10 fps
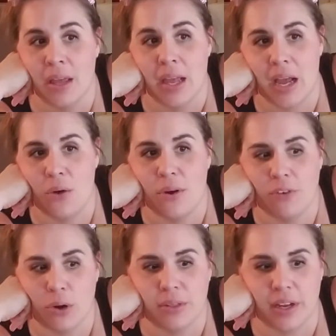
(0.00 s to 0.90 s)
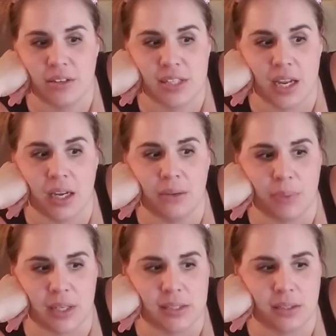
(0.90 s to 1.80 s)
However, they're saying
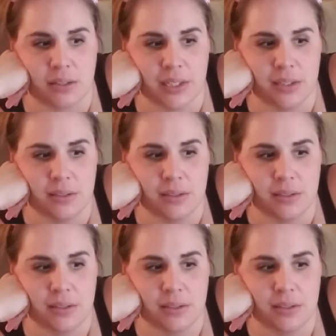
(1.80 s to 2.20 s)
basically